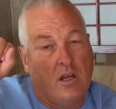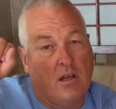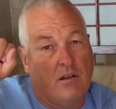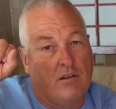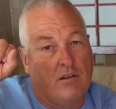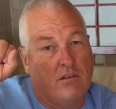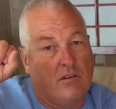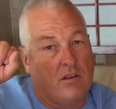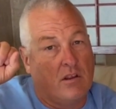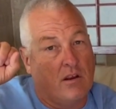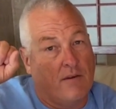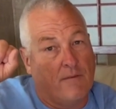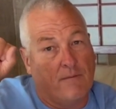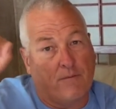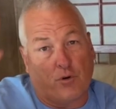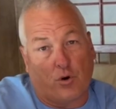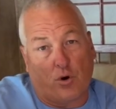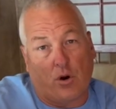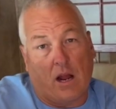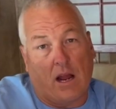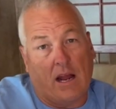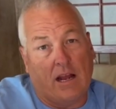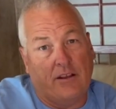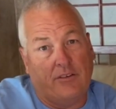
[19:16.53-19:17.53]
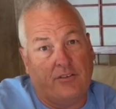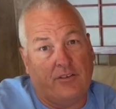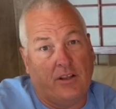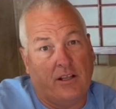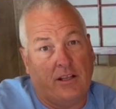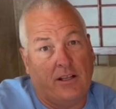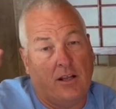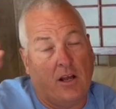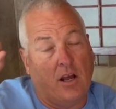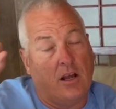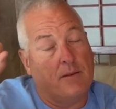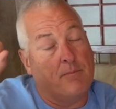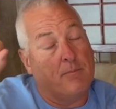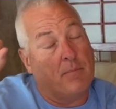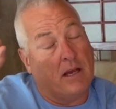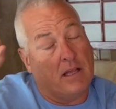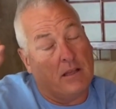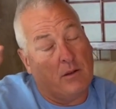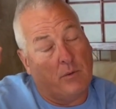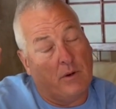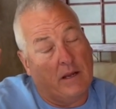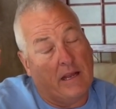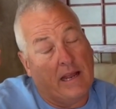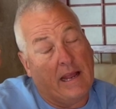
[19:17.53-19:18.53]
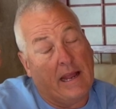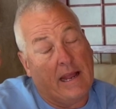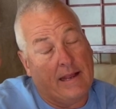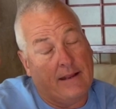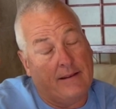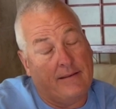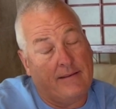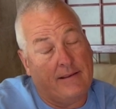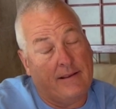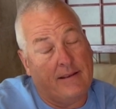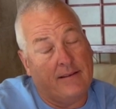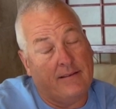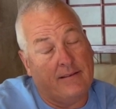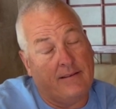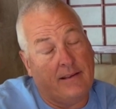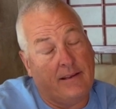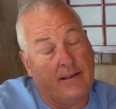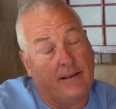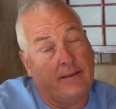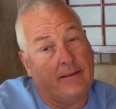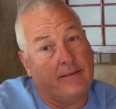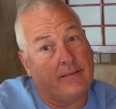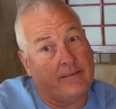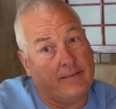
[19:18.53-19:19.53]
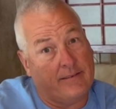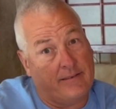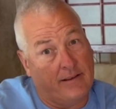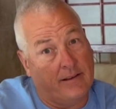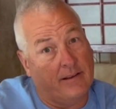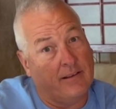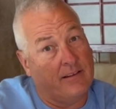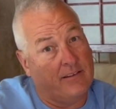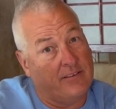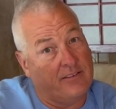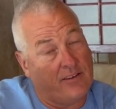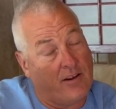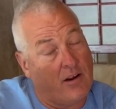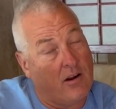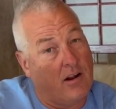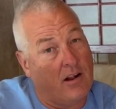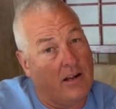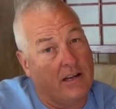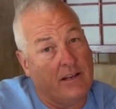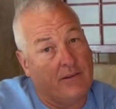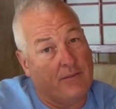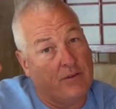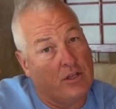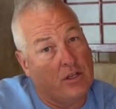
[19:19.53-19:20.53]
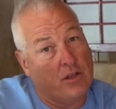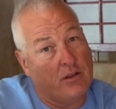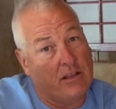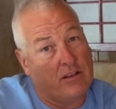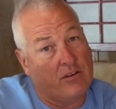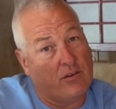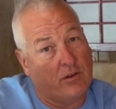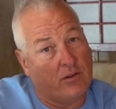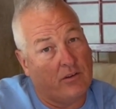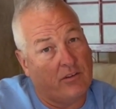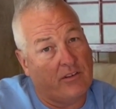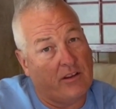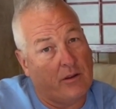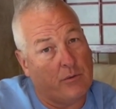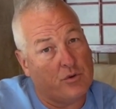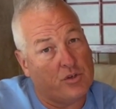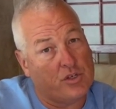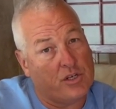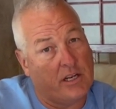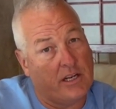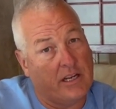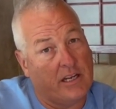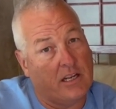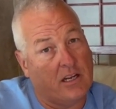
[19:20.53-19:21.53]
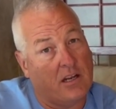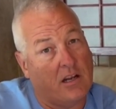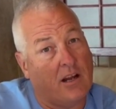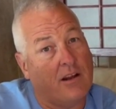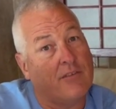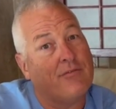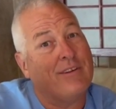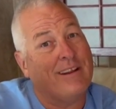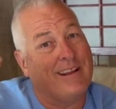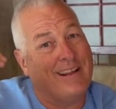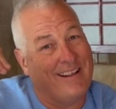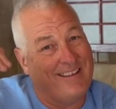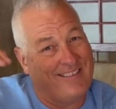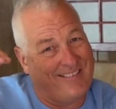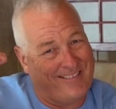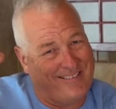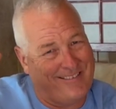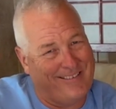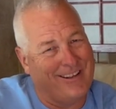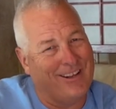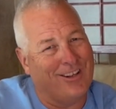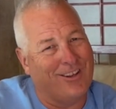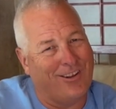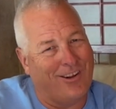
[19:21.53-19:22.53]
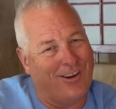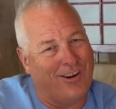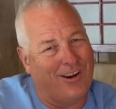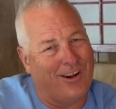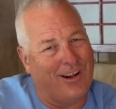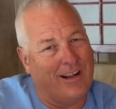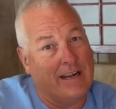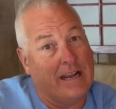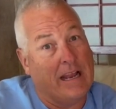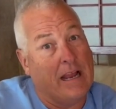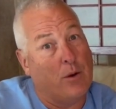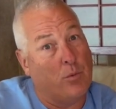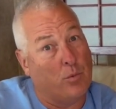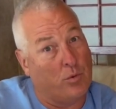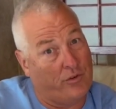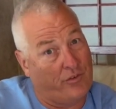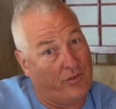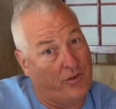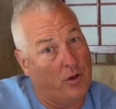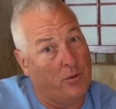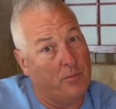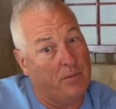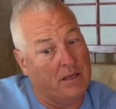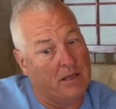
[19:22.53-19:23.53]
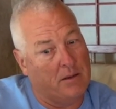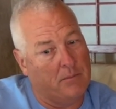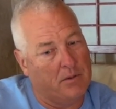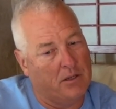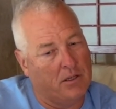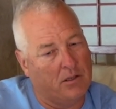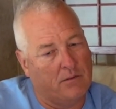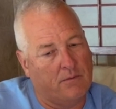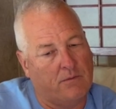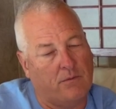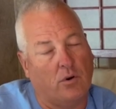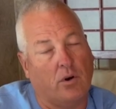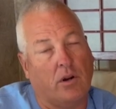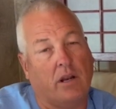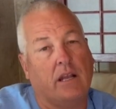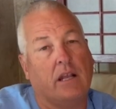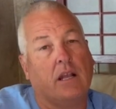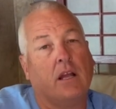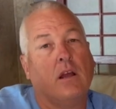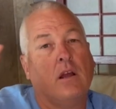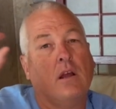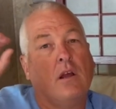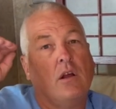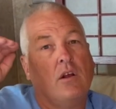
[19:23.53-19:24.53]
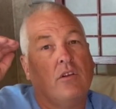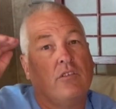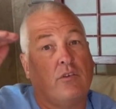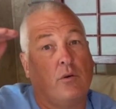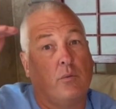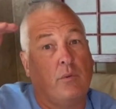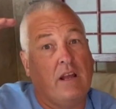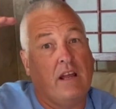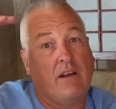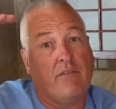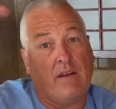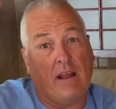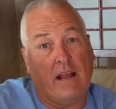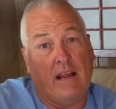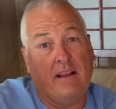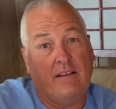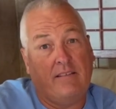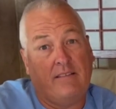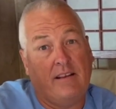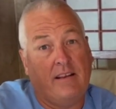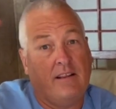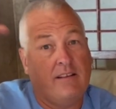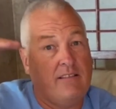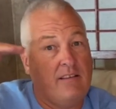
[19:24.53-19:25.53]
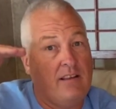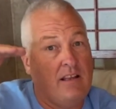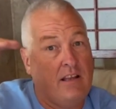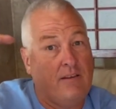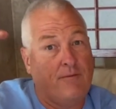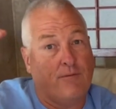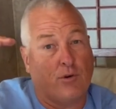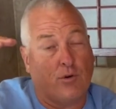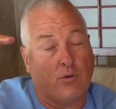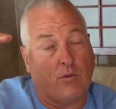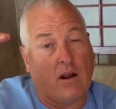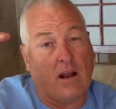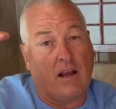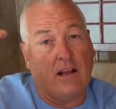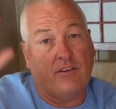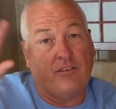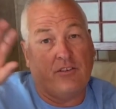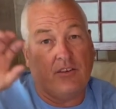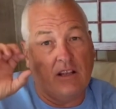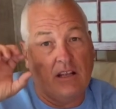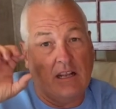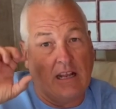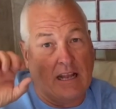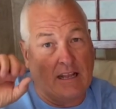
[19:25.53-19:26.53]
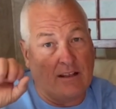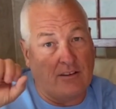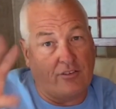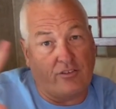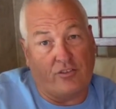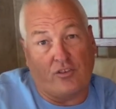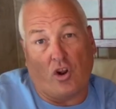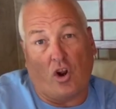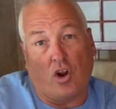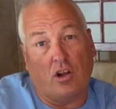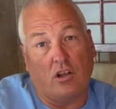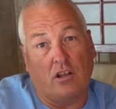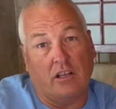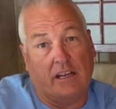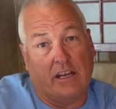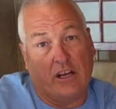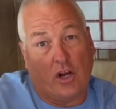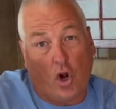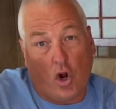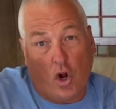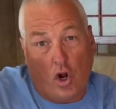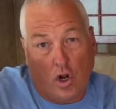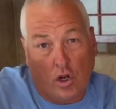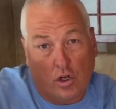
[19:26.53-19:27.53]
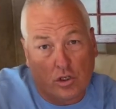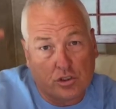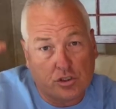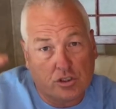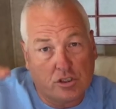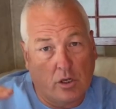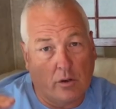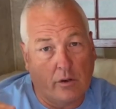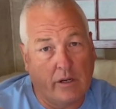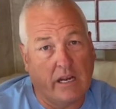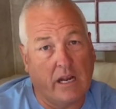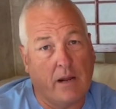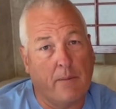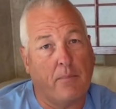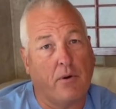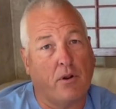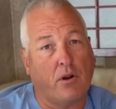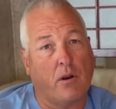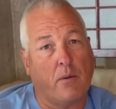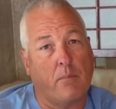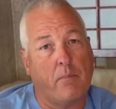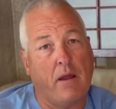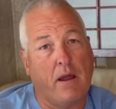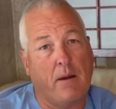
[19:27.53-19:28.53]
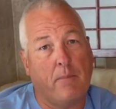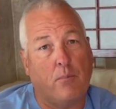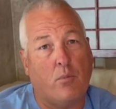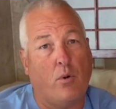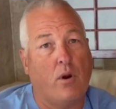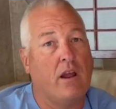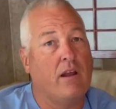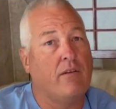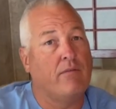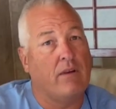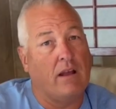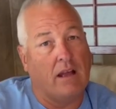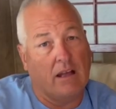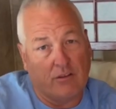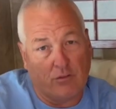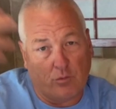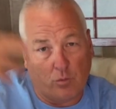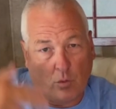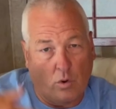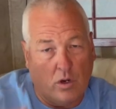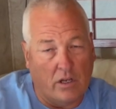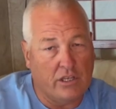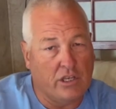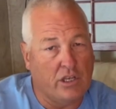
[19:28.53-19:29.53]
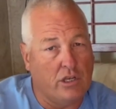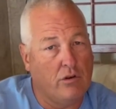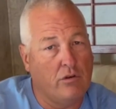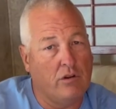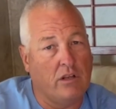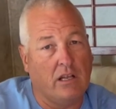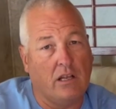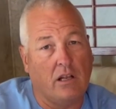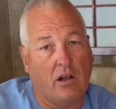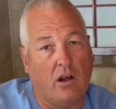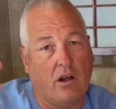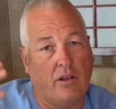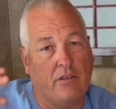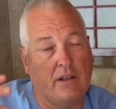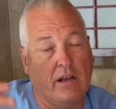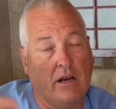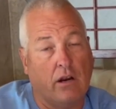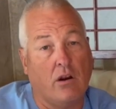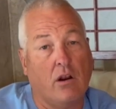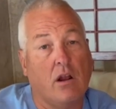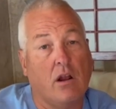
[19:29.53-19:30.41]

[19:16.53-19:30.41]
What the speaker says: the Verizon, and by the way, AT&T still is on, even though they told us they were shutting it off. It's still on, and we're still being billed for it. So we have AT&T, Verizon, and Starlink all showing up on our PepWave as one unit on there.